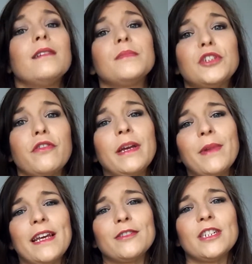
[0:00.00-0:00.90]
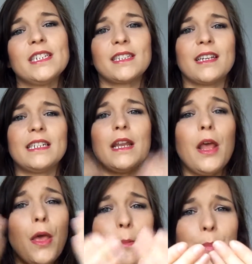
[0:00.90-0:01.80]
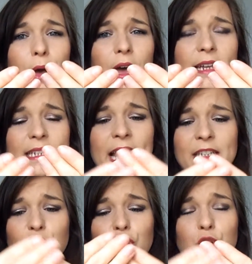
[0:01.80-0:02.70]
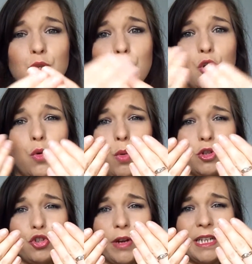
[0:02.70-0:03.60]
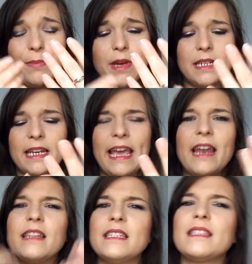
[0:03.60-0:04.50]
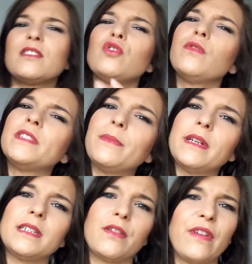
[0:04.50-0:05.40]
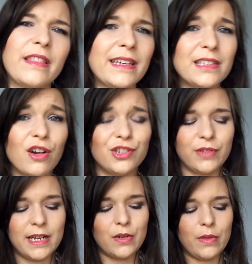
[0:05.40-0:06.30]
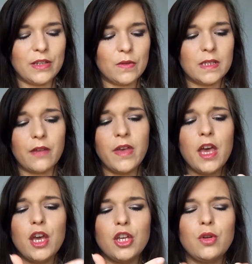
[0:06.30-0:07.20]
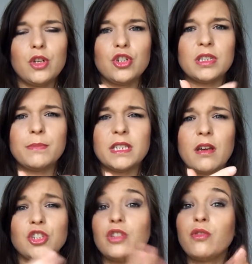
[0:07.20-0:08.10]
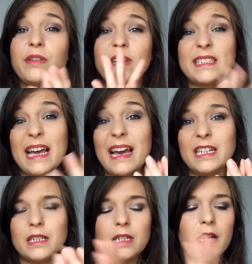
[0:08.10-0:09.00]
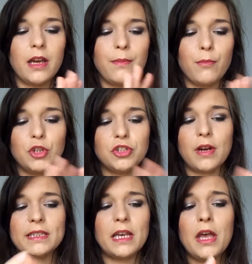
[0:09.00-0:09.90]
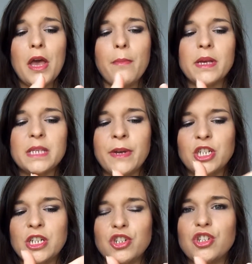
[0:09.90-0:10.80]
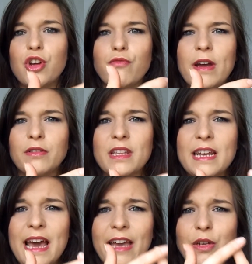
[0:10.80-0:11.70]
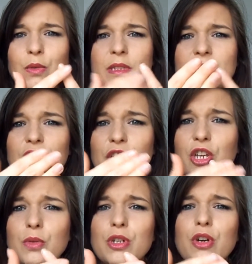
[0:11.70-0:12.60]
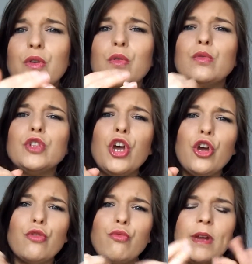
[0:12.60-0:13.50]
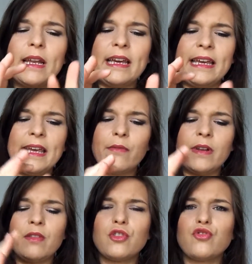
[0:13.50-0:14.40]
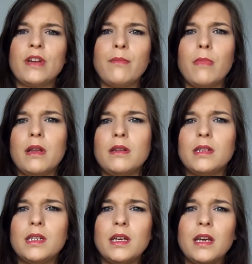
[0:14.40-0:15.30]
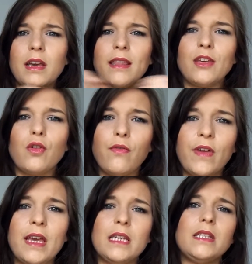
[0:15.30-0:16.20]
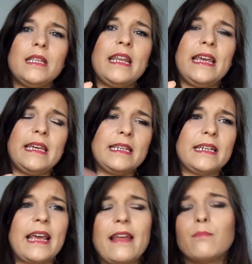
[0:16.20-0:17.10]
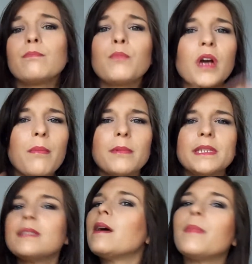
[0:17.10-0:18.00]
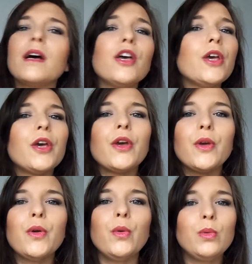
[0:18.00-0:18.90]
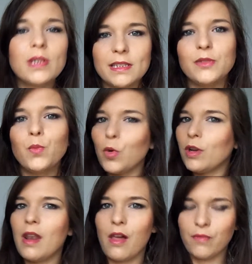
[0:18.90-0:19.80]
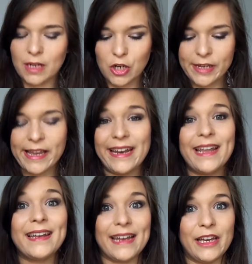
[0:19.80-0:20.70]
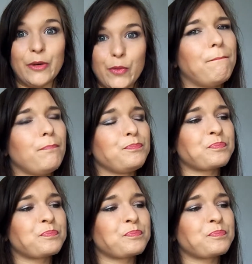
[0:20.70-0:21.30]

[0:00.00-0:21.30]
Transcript: I'm sorry my nails look disgusting, but as a cuticle treatment, again this is sort of similar to the fact that it's hydrating and all that sort of stuff. You can just massage it, or even as a hand moisturiser, but especially just around the nails, into the cuticles, really giving it the treatment that your fingers need. And again, we're coming up to summer, who doesn't want lovely looking nails?